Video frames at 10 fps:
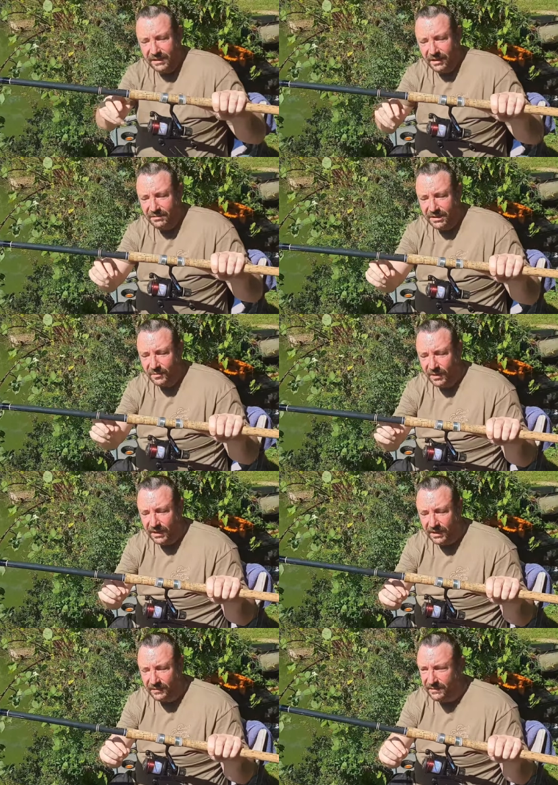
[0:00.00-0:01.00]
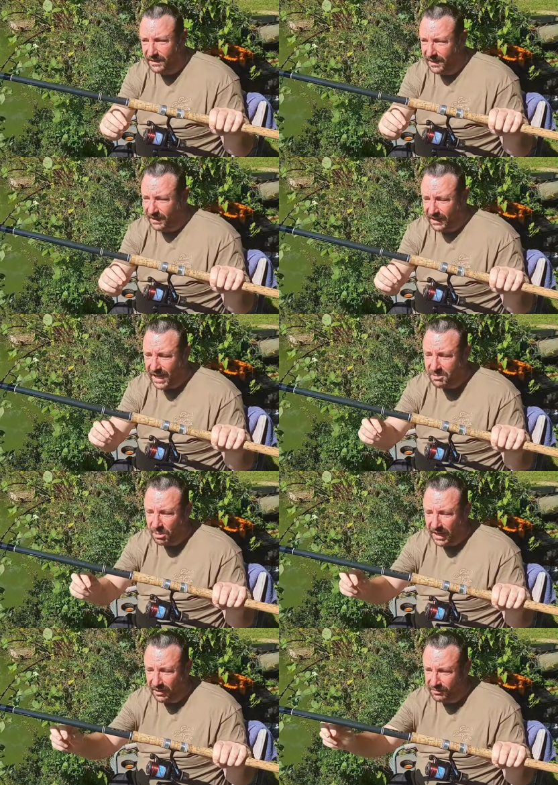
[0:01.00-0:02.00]
and it's loaded with uh,
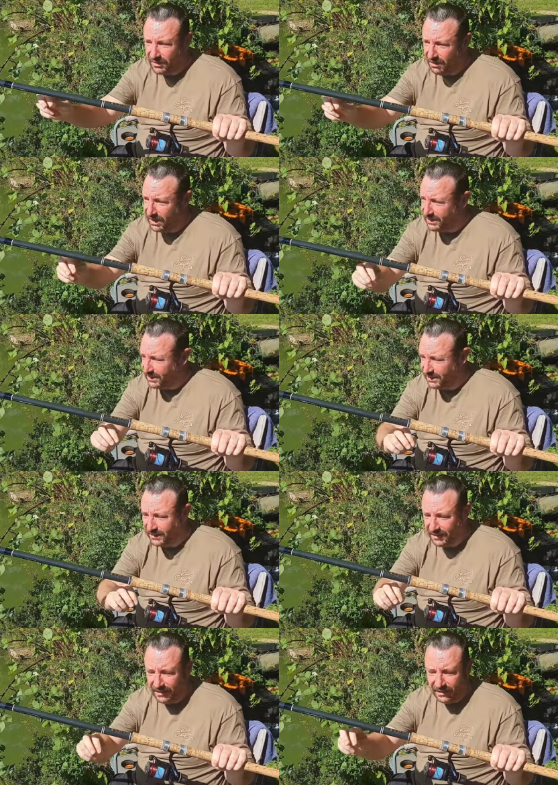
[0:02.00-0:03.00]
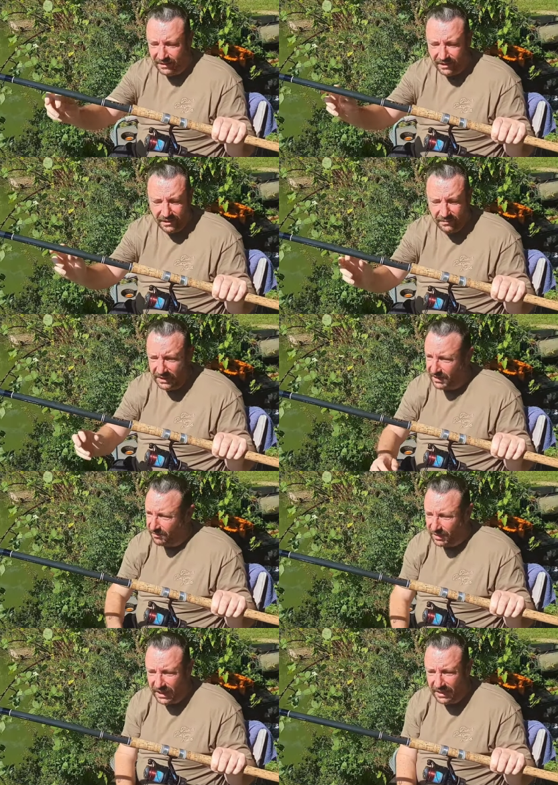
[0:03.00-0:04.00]
eight pounds line, Um, you
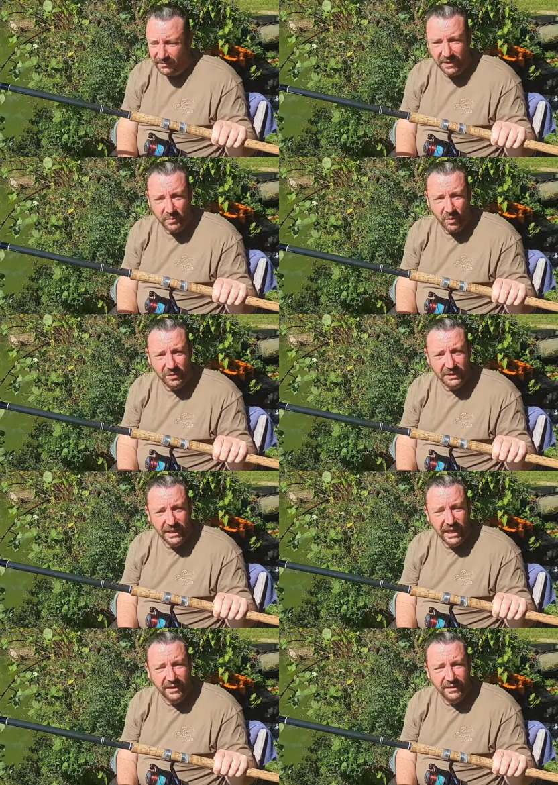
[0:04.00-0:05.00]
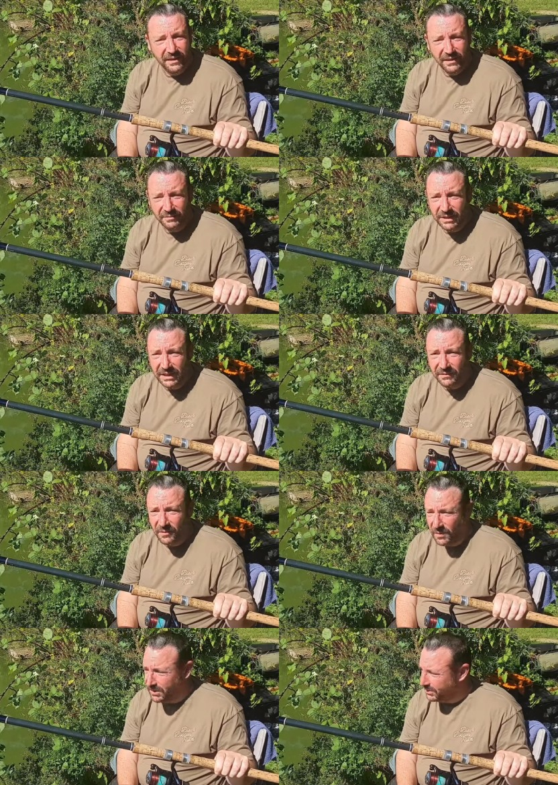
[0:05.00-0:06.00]
don't want anything more than that really
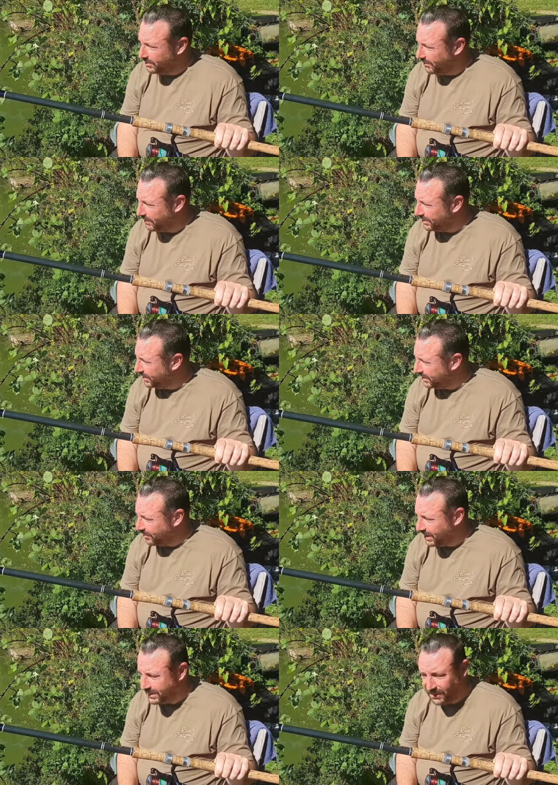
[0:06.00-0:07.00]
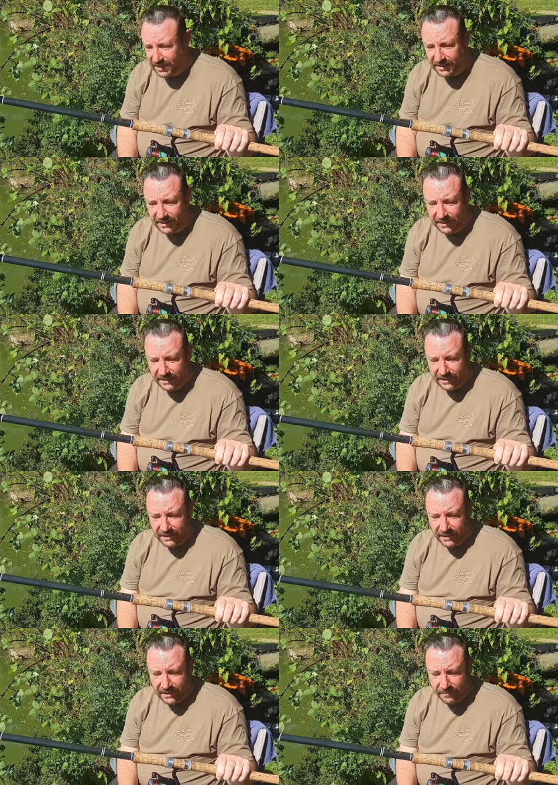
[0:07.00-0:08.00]
for what the sort of fishing that we're doing.
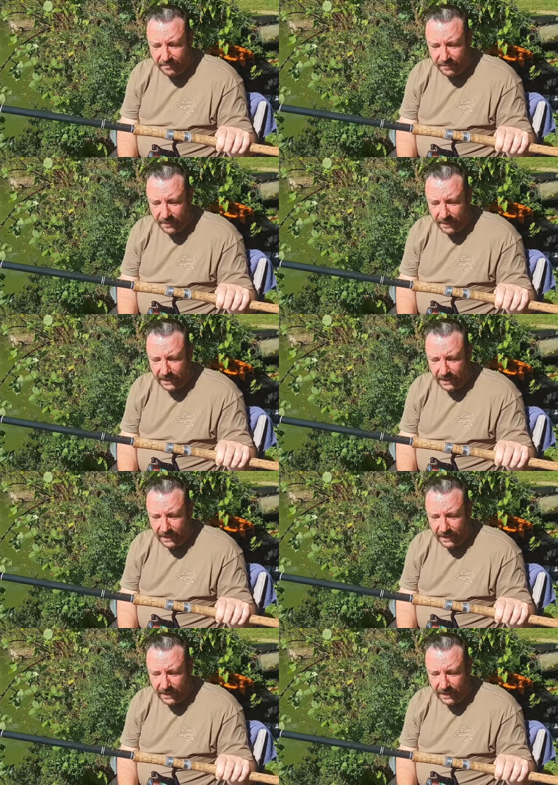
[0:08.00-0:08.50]
Um,